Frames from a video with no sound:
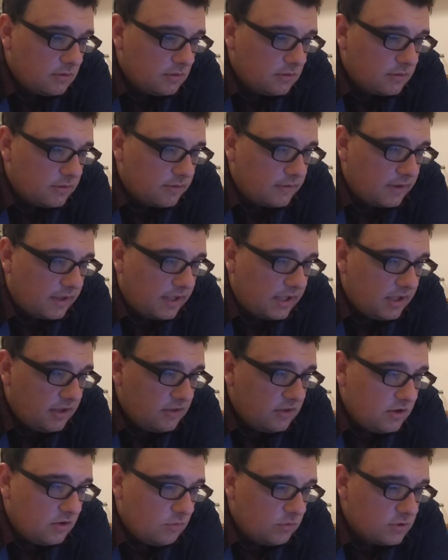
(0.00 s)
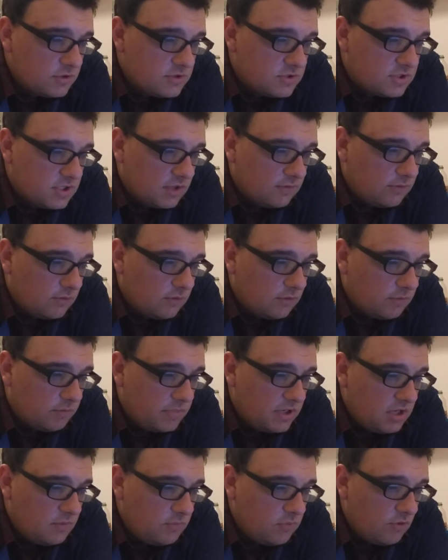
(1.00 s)
And there were several
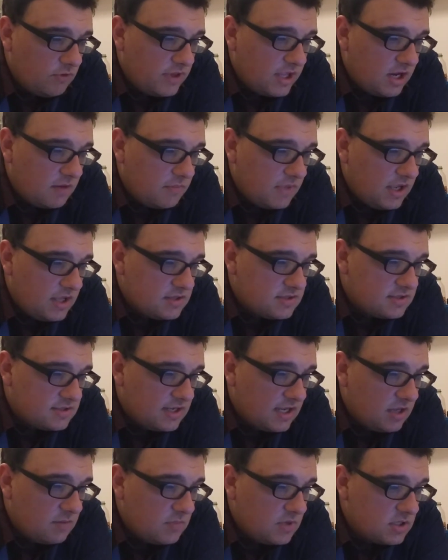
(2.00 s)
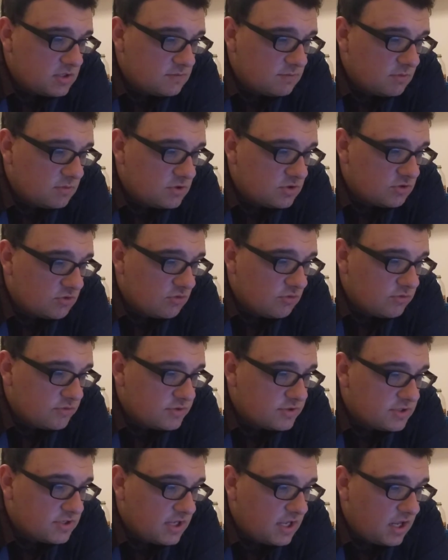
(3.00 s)
people that made statements from the school
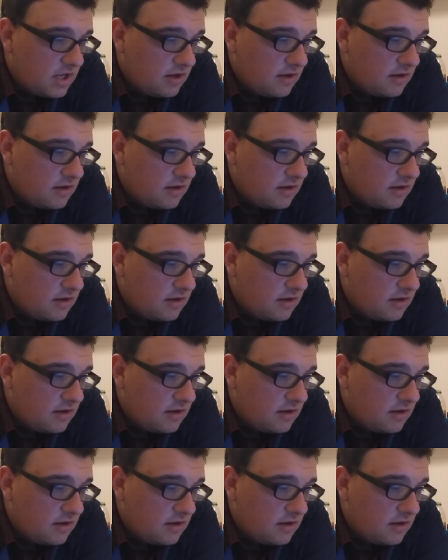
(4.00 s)
saying